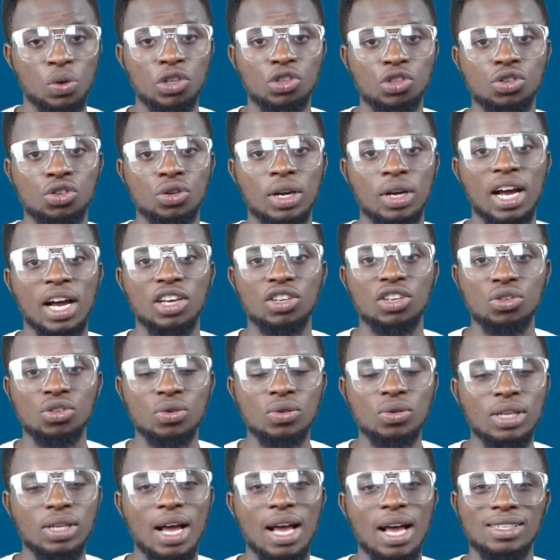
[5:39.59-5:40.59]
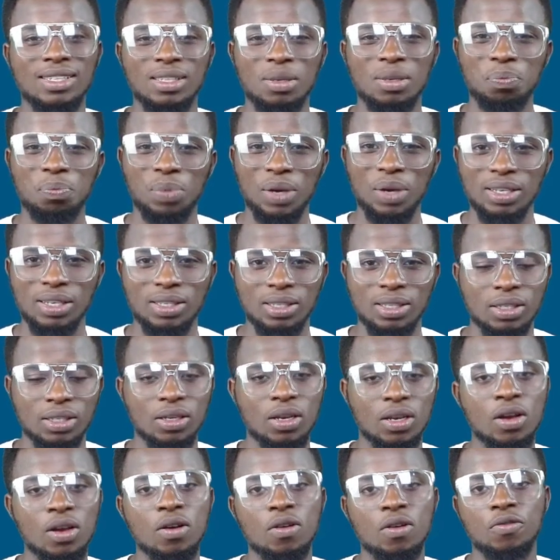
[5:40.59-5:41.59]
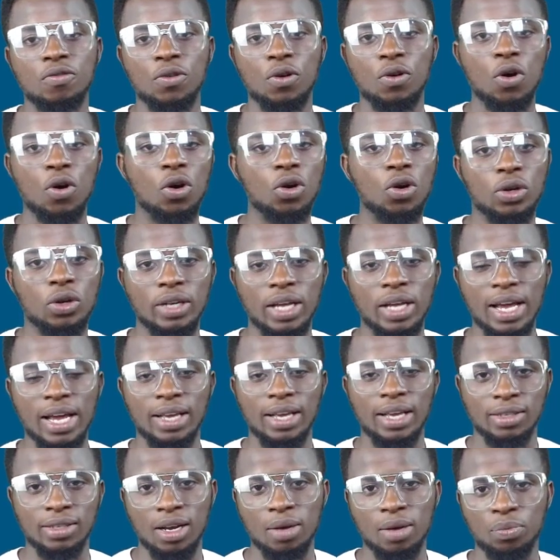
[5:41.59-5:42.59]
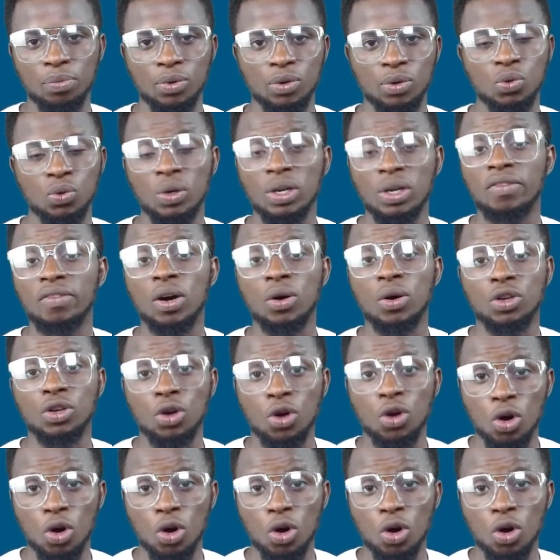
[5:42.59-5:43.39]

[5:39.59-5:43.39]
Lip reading: which you can use as the basis for all other examples whenever